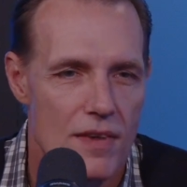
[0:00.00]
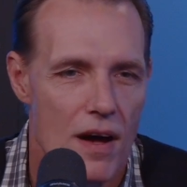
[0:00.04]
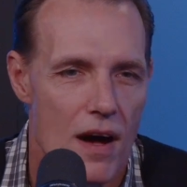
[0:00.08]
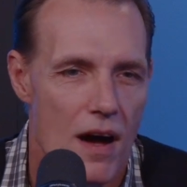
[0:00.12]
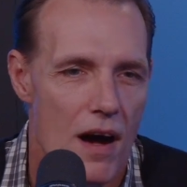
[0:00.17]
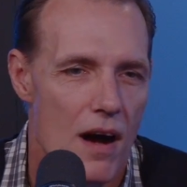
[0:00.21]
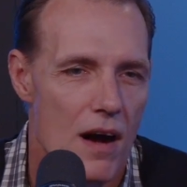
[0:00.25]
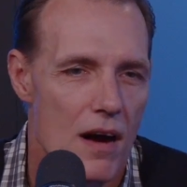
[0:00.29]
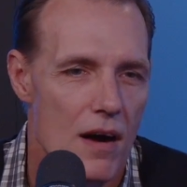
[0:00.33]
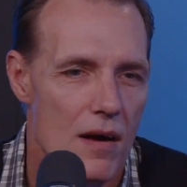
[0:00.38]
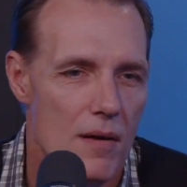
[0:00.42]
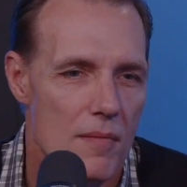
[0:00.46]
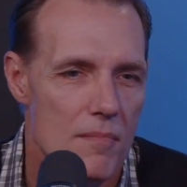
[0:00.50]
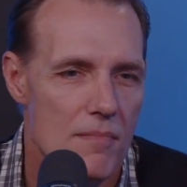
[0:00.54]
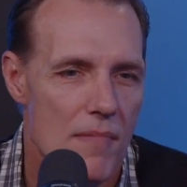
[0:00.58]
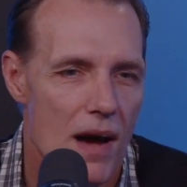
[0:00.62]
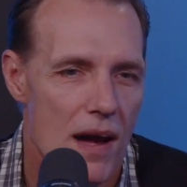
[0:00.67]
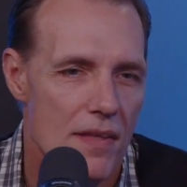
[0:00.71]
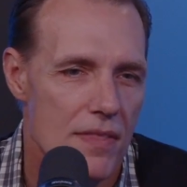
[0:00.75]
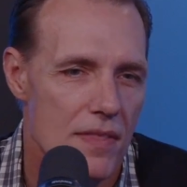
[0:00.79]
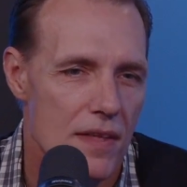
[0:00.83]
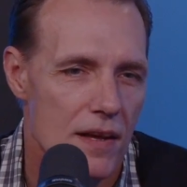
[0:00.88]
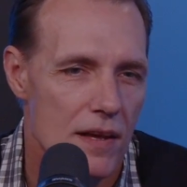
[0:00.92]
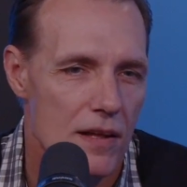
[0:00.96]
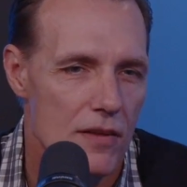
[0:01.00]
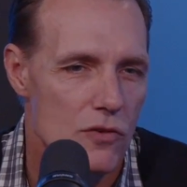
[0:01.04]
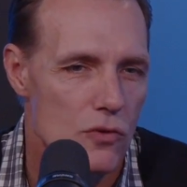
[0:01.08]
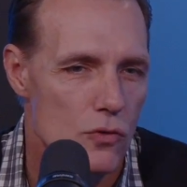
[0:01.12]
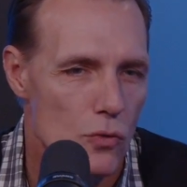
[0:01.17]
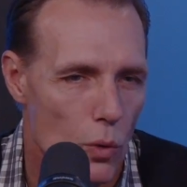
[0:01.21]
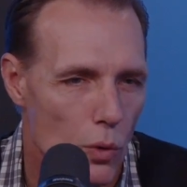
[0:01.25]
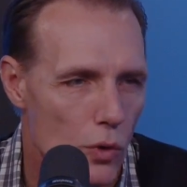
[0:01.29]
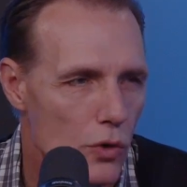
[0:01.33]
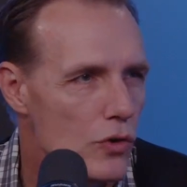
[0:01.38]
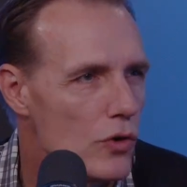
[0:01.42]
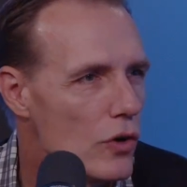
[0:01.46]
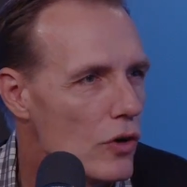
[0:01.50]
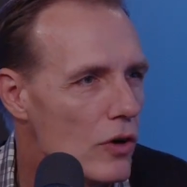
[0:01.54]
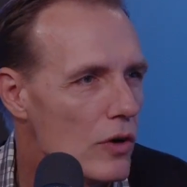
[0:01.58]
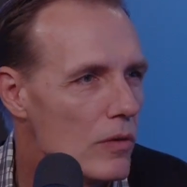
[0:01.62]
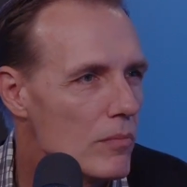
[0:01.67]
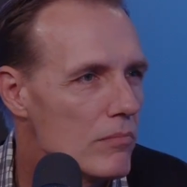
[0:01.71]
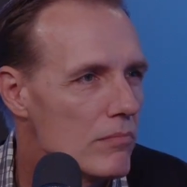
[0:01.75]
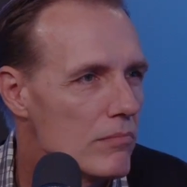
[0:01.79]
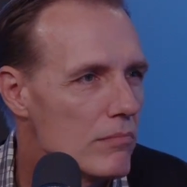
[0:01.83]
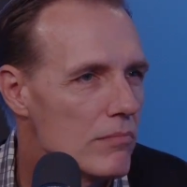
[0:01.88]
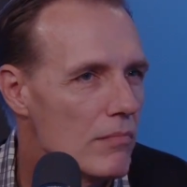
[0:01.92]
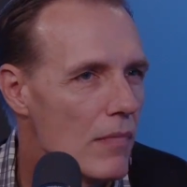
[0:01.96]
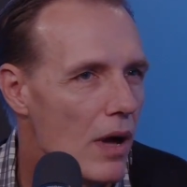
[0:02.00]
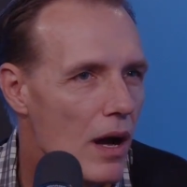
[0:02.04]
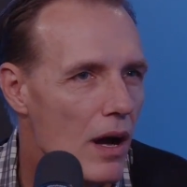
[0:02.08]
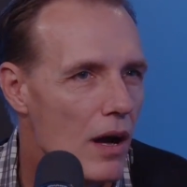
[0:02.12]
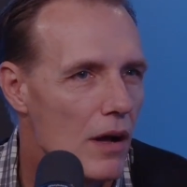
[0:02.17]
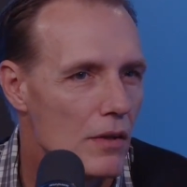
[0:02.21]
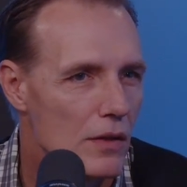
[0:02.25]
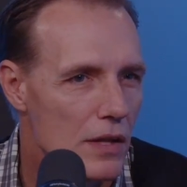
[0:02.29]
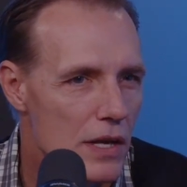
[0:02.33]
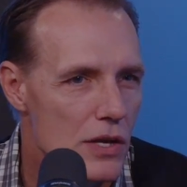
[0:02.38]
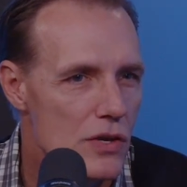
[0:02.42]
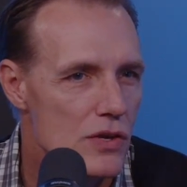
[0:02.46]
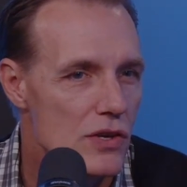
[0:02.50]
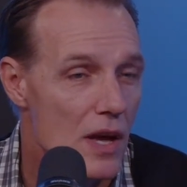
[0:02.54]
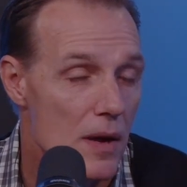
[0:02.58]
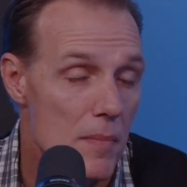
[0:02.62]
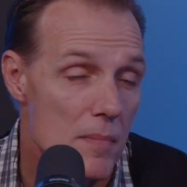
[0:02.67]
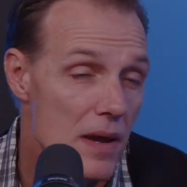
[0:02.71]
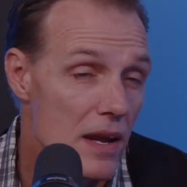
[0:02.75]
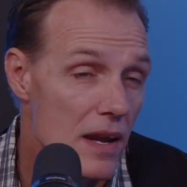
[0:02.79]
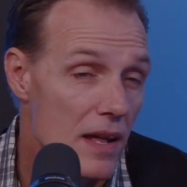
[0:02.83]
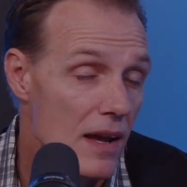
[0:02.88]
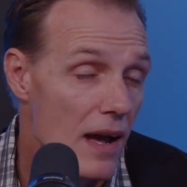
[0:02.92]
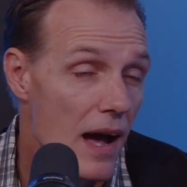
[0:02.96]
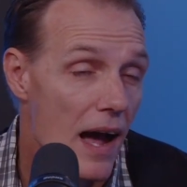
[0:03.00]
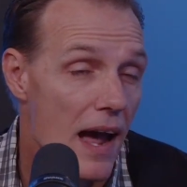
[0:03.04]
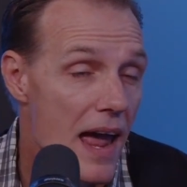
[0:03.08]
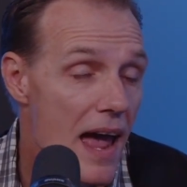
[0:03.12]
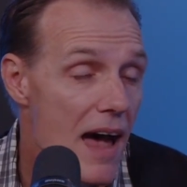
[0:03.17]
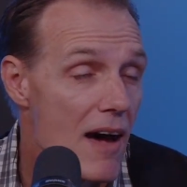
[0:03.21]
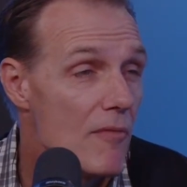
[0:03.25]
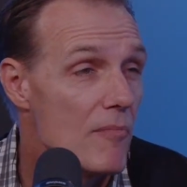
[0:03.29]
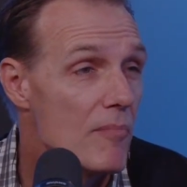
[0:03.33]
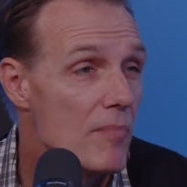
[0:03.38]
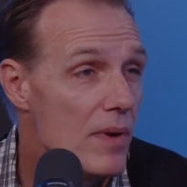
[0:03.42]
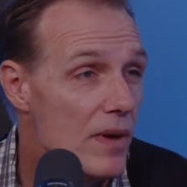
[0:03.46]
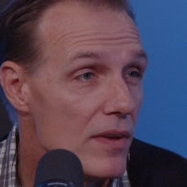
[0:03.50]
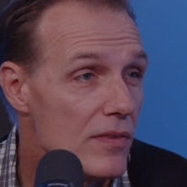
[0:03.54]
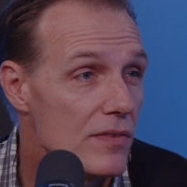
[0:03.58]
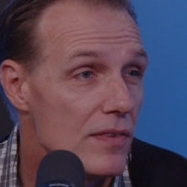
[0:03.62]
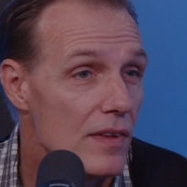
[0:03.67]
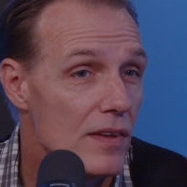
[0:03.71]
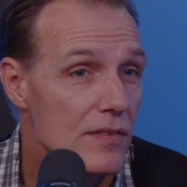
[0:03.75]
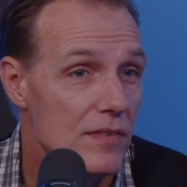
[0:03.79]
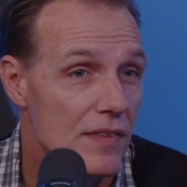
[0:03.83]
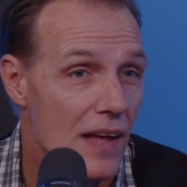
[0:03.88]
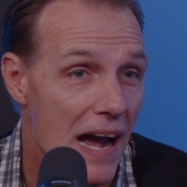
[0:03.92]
I think it's short-term lead gen, meaning I have business.